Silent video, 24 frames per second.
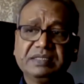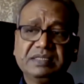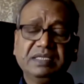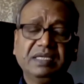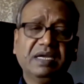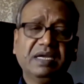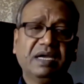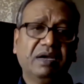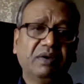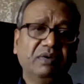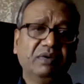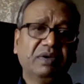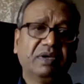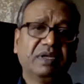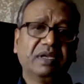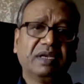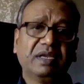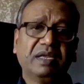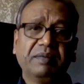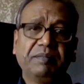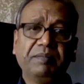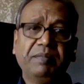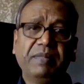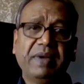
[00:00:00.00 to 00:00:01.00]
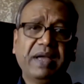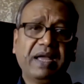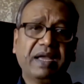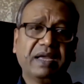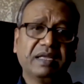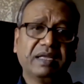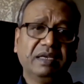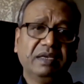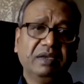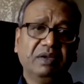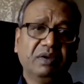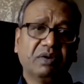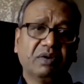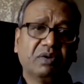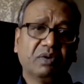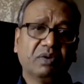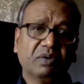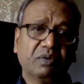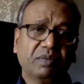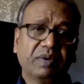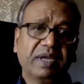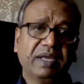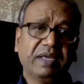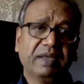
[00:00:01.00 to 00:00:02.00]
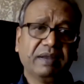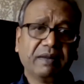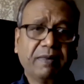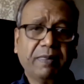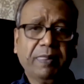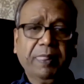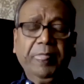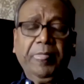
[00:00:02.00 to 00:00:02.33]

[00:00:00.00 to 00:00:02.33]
see how you can give back in your own way,